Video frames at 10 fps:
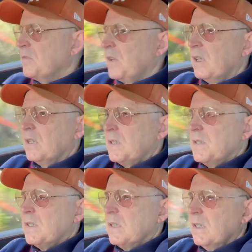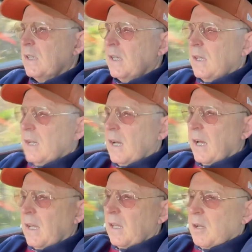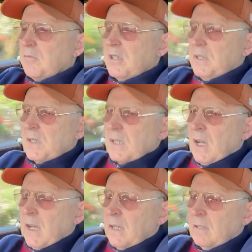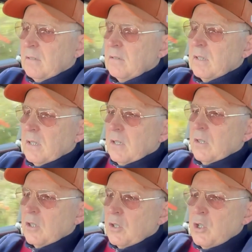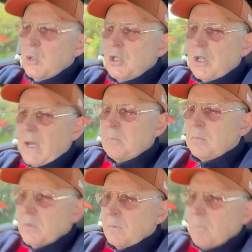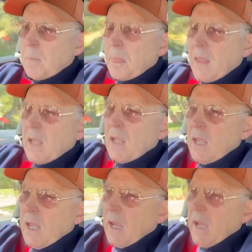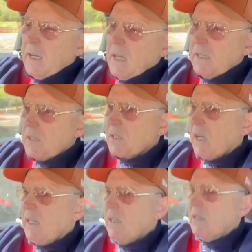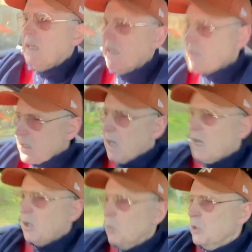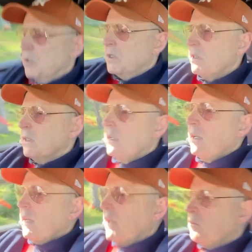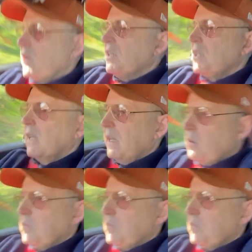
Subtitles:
figures. I loved the design, the new shape, and I decided that I would investigate it